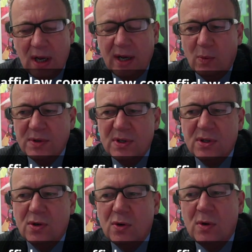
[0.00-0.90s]
And they wanted
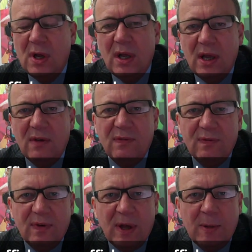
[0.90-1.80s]
to know
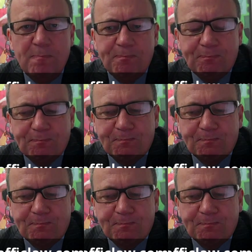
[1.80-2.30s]
if there